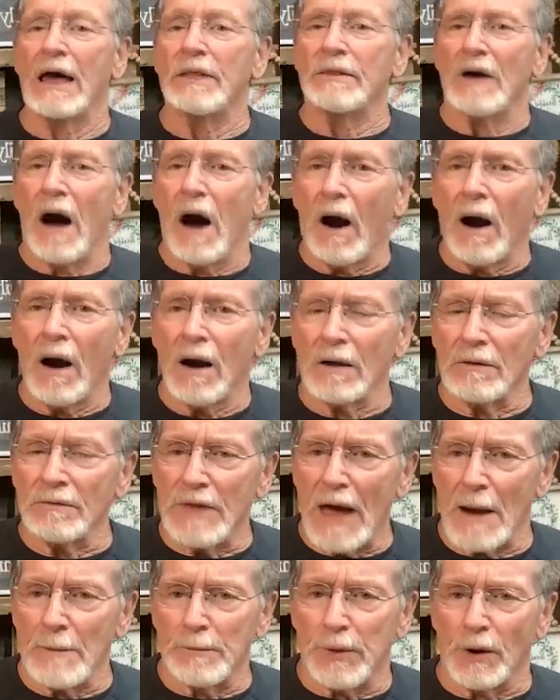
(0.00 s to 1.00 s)
in the heart
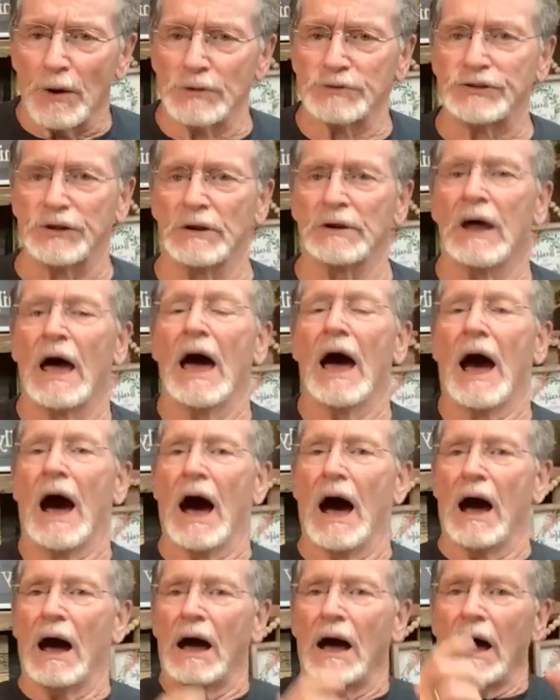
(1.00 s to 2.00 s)
of that person,
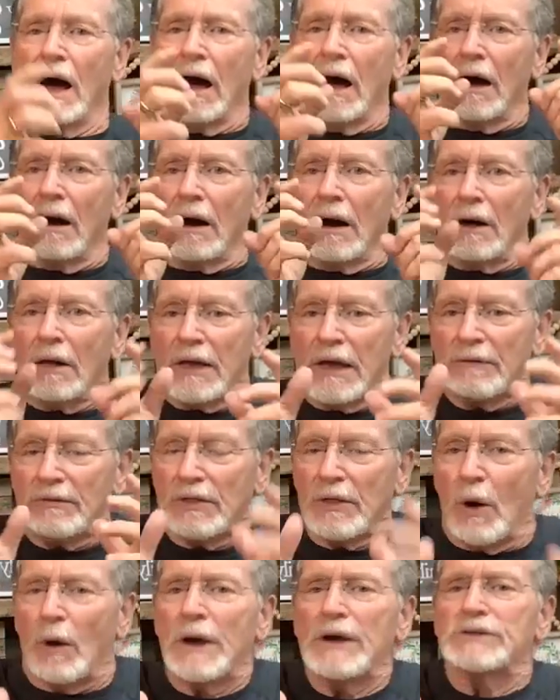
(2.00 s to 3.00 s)
uh, uh, uh,
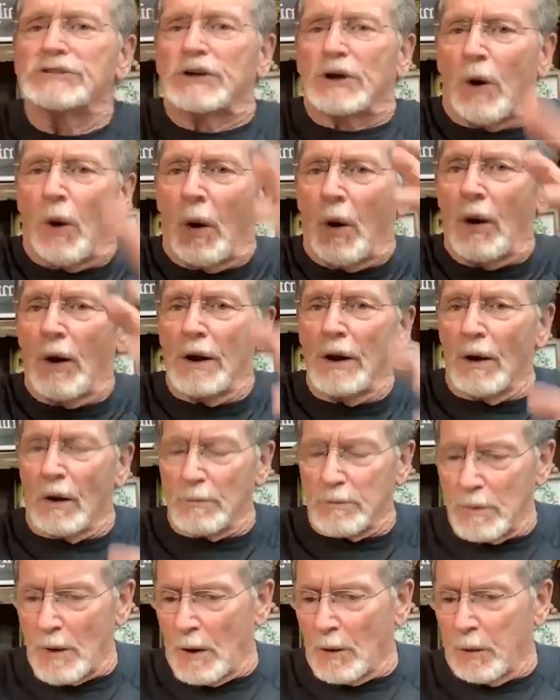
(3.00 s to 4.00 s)
even though his corn
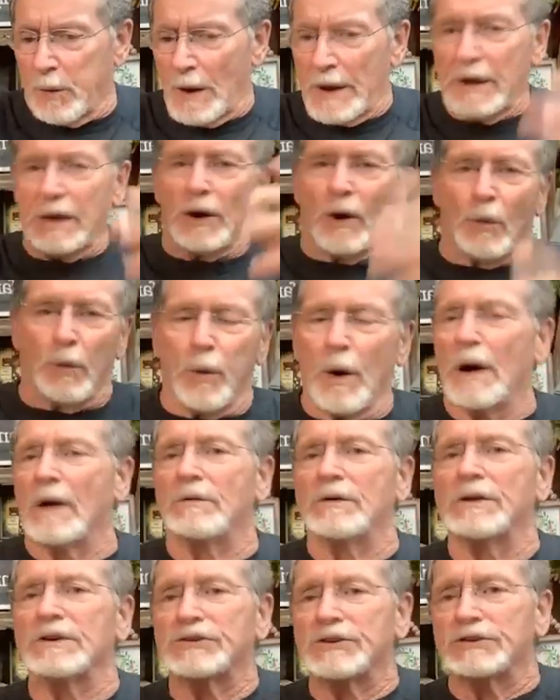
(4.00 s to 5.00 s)
or, or, wheat or
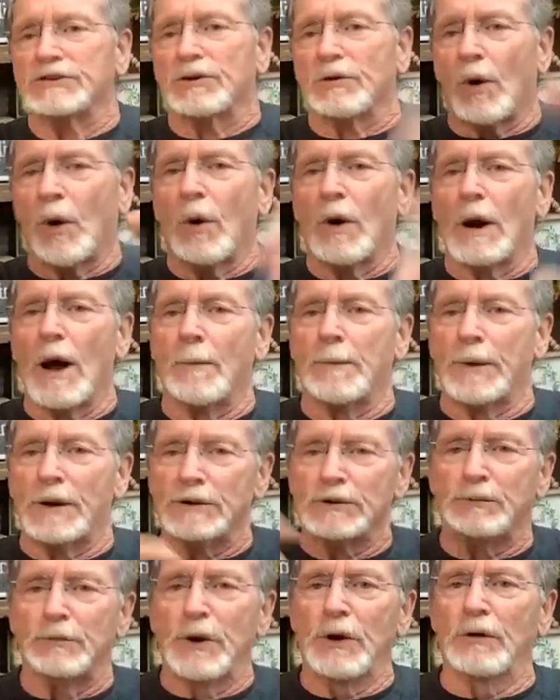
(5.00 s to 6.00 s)
whatever it is is growing up
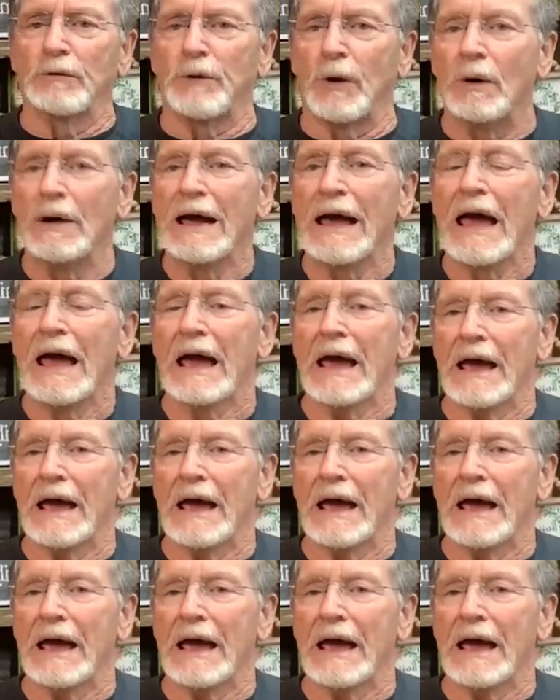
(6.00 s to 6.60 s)
and is beautiful,